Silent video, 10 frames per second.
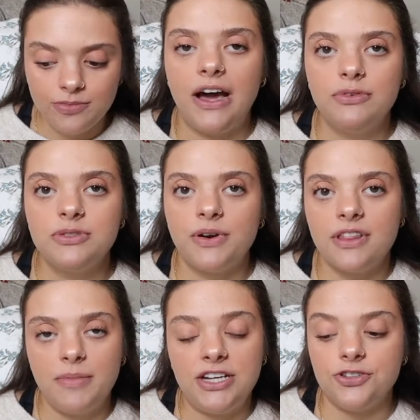That was one
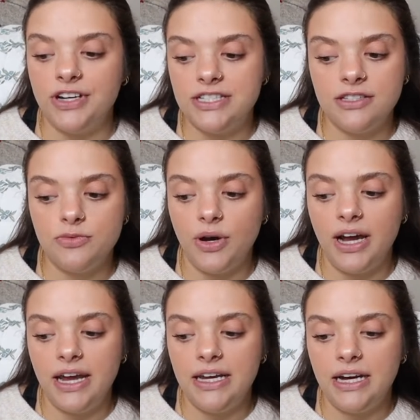of the major reasons
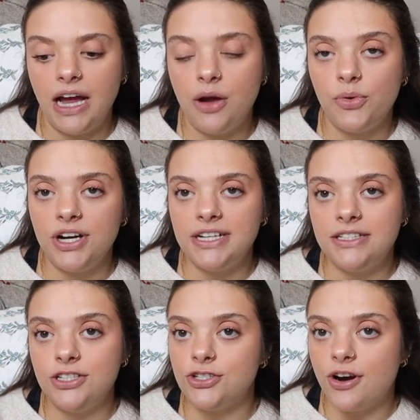why I
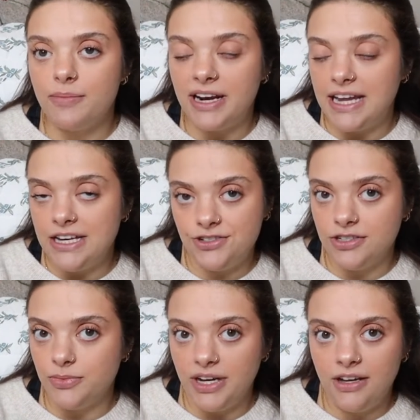wanted to start a medication
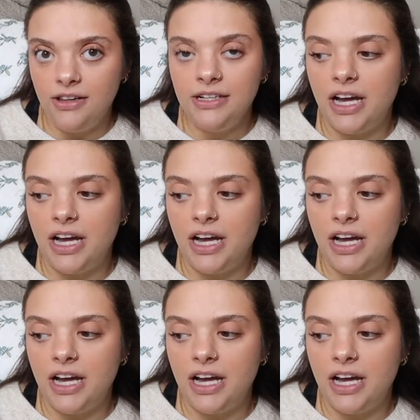as well.